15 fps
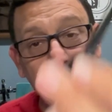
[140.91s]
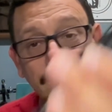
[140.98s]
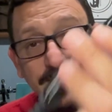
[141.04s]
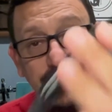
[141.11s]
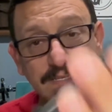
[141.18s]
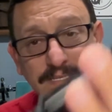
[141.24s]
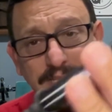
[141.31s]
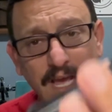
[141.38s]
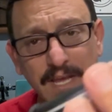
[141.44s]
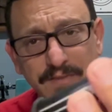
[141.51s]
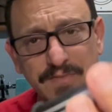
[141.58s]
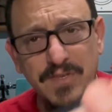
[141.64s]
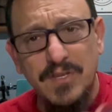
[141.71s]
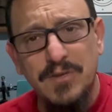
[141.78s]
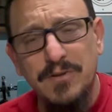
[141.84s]
this
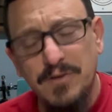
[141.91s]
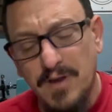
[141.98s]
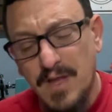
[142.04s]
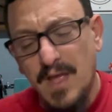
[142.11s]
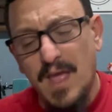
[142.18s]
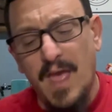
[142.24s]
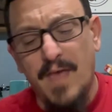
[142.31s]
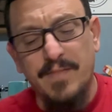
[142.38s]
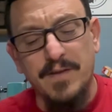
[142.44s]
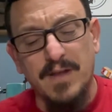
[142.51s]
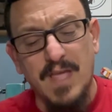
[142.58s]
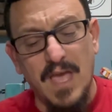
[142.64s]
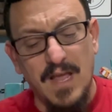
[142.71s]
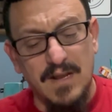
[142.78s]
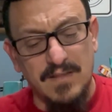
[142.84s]
knife to, and they're
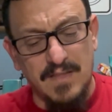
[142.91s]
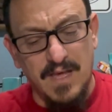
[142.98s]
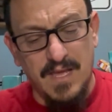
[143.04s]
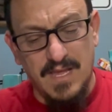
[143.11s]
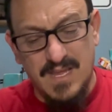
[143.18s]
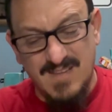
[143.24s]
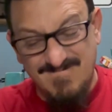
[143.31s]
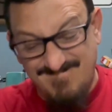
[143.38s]
kind of like,